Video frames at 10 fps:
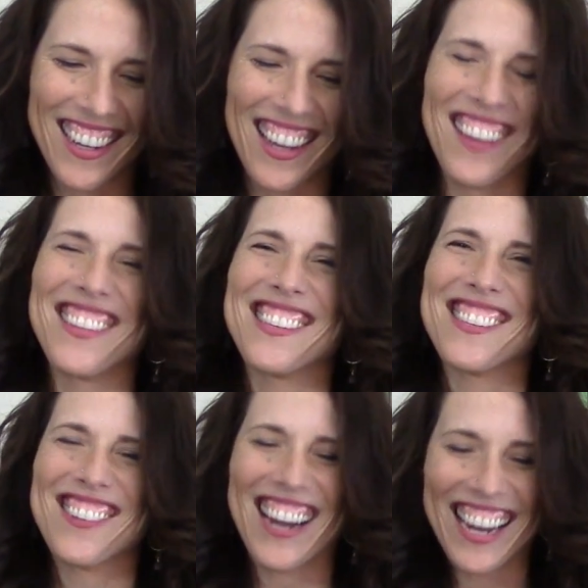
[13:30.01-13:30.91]
Oh, this
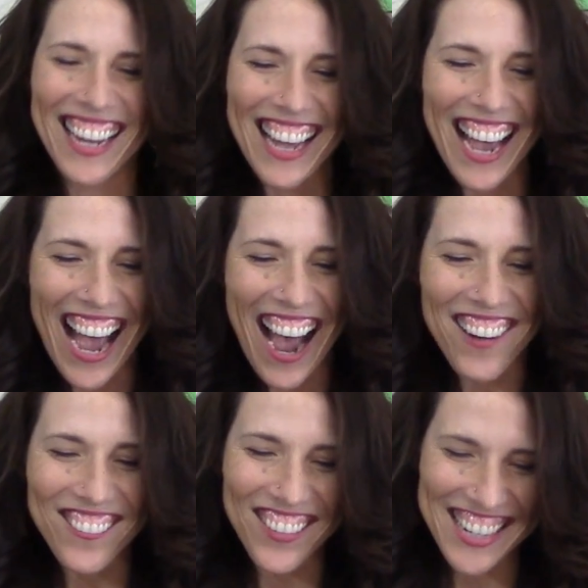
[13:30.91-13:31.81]
is great.
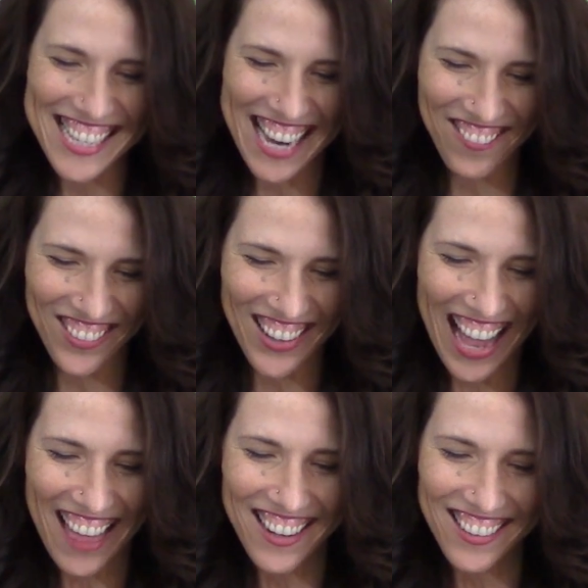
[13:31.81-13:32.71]
For example,
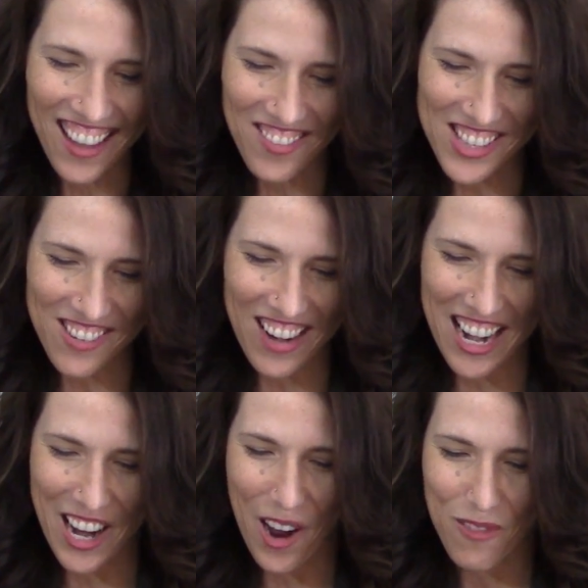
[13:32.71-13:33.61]
Heather loves the
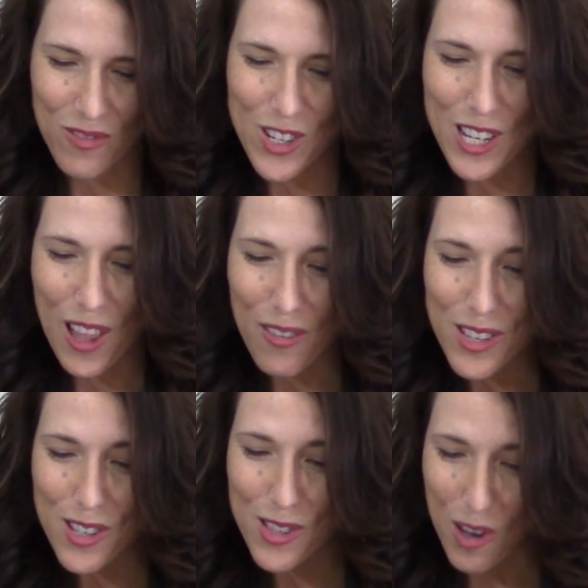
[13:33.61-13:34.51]
radio. She loves
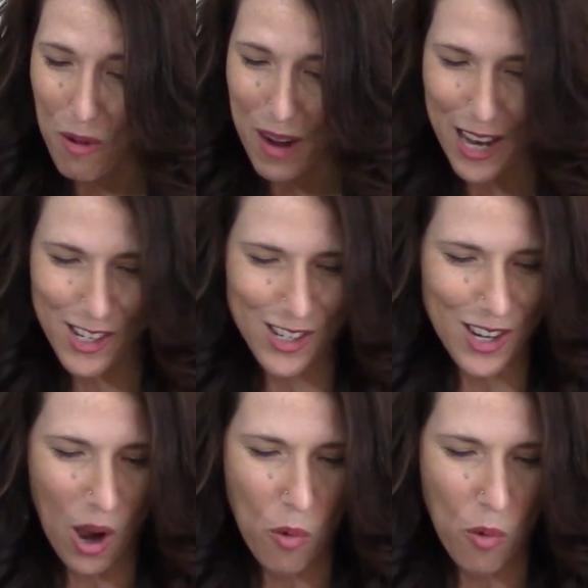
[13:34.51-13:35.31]
it so much.